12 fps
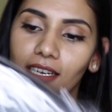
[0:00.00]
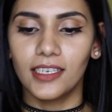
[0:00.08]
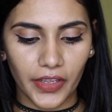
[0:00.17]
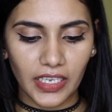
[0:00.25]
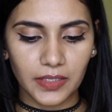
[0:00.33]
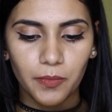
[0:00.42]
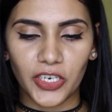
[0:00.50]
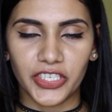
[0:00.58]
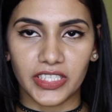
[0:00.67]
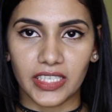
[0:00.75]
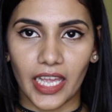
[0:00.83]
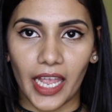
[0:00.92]
These
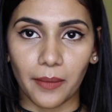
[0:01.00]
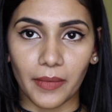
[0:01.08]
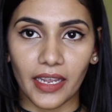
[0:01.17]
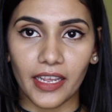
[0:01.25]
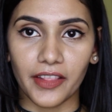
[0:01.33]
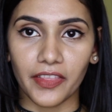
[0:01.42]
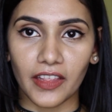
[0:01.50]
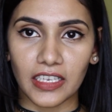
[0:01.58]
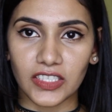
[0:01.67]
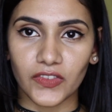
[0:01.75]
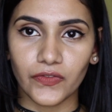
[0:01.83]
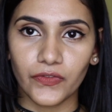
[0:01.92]
brushes came in this